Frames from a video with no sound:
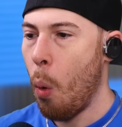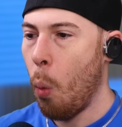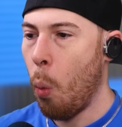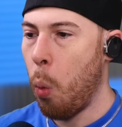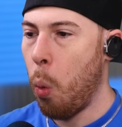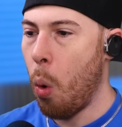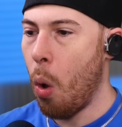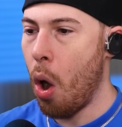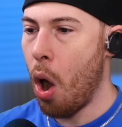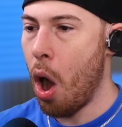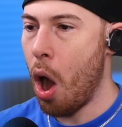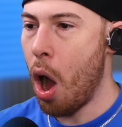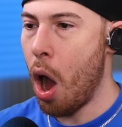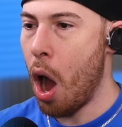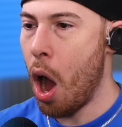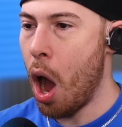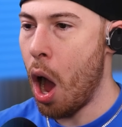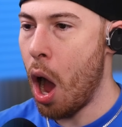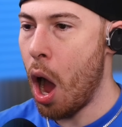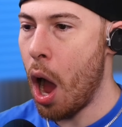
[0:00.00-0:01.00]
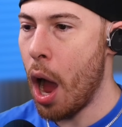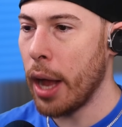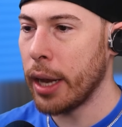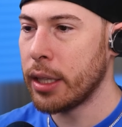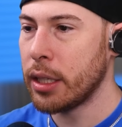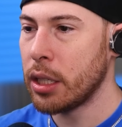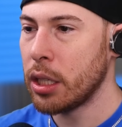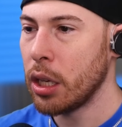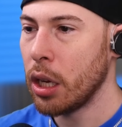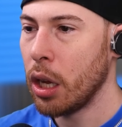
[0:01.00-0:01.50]
What?
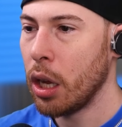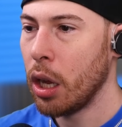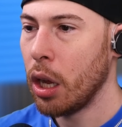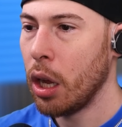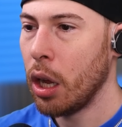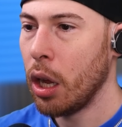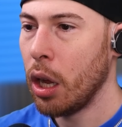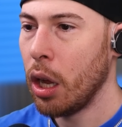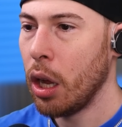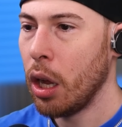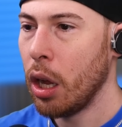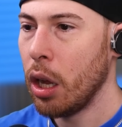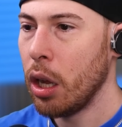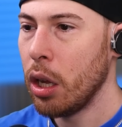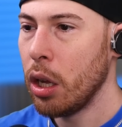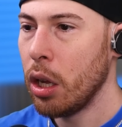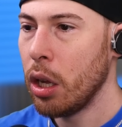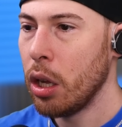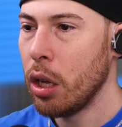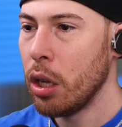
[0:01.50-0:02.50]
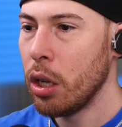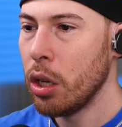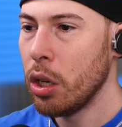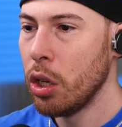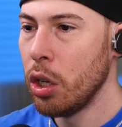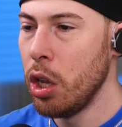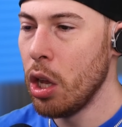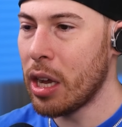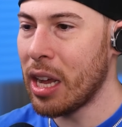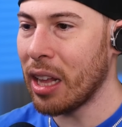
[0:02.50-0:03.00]

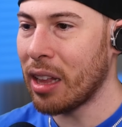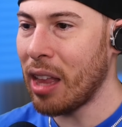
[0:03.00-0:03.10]
Look